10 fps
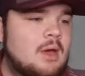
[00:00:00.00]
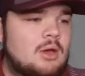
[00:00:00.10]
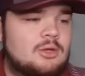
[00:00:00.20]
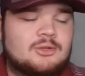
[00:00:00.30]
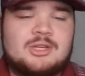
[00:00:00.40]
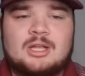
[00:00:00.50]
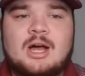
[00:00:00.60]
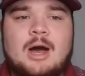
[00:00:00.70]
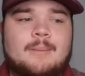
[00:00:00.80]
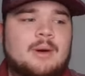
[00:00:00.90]
you'll see
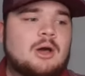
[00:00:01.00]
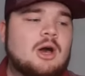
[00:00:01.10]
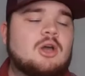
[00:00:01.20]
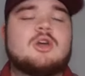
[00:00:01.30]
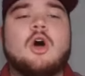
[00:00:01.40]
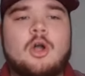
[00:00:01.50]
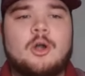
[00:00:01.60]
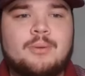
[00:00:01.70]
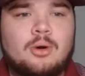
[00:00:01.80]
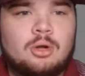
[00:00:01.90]
um, a, a, guard
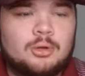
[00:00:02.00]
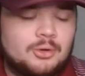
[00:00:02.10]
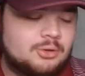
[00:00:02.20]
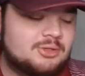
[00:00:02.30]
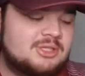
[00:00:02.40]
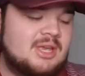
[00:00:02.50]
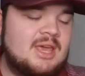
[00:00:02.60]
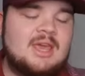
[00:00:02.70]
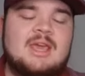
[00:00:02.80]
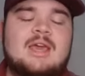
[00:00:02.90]
pull, or you'll
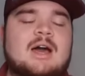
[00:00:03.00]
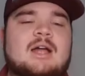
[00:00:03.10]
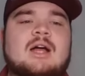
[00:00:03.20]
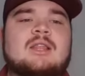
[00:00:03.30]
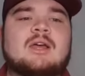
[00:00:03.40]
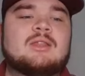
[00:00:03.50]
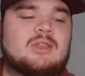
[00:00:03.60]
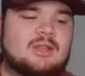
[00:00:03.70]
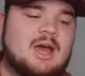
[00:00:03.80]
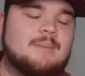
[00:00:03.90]
see uh, a, a, the
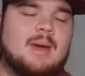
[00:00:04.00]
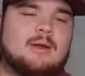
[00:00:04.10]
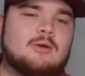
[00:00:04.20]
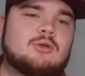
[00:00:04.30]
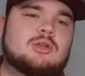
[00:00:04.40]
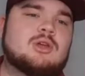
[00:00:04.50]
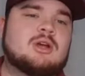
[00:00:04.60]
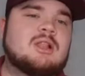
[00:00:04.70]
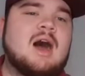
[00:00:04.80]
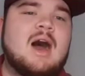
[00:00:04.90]
linebacker
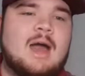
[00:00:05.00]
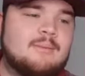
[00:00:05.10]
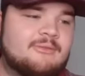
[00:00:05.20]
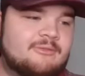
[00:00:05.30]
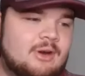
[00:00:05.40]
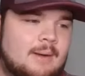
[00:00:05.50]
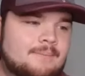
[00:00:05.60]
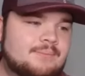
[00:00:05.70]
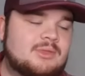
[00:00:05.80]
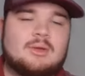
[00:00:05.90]
climb
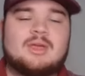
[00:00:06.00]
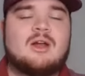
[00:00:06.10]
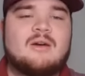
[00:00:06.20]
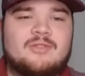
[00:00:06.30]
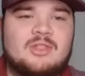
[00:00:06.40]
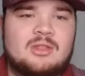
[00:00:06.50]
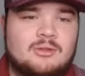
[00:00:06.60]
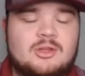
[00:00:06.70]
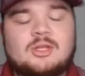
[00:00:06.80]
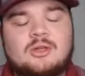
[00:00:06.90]
from. They'll get off. You know,
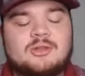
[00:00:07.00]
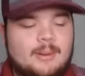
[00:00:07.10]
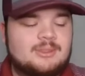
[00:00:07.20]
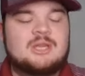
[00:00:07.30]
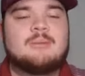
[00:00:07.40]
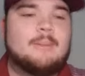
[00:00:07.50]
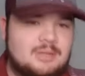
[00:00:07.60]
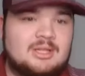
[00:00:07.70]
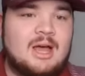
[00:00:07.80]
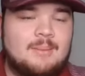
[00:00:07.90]
they'll, they'll double team up to
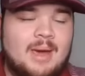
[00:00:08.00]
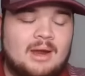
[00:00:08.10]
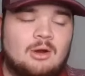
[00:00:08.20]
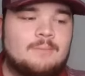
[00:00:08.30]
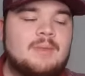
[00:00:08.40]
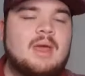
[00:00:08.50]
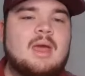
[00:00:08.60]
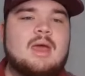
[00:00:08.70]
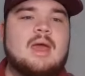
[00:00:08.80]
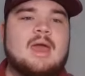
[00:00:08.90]
the linebacker
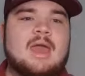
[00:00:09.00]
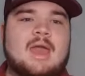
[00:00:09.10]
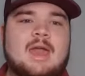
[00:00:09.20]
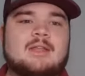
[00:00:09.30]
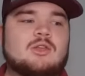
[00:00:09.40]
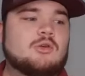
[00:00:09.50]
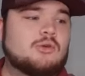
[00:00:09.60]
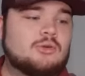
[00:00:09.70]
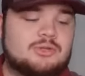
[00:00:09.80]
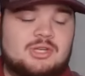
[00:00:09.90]
and you
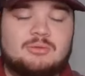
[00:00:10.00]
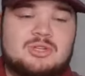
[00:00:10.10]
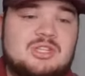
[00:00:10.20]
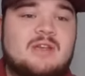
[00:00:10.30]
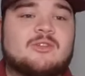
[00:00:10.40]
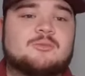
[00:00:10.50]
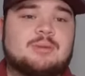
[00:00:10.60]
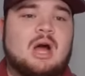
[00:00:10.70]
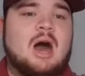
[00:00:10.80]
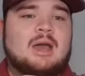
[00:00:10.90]
will see receivers
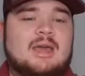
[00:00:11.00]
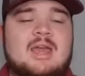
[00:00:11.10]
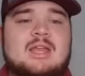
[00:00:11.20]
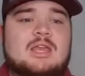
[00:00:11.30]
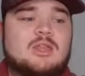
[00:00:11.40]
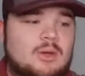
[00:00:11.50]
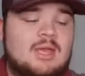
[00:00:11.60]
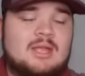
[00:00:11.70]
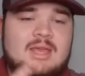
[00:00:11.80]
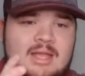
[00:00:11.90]
block and you know
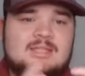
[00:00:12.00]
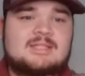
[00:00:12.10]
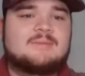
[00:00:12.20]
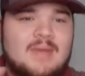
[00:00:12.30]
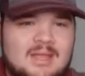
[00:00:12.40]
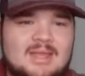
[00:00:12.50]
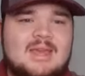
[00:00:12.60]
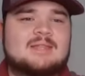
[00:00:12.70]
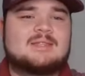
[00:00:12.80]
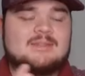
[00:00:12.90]
it gets it
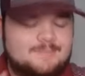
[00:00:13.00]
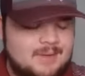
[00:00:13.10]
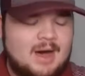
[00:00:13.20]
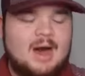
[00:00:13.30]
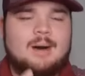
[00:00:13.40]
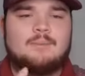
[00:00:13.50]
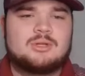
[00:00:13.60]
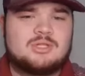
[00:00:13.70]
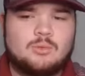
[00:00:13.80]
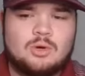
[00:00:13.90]
gets um what's
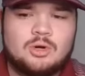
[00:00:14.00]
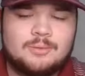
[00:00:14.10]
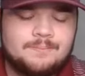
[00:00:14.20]
the word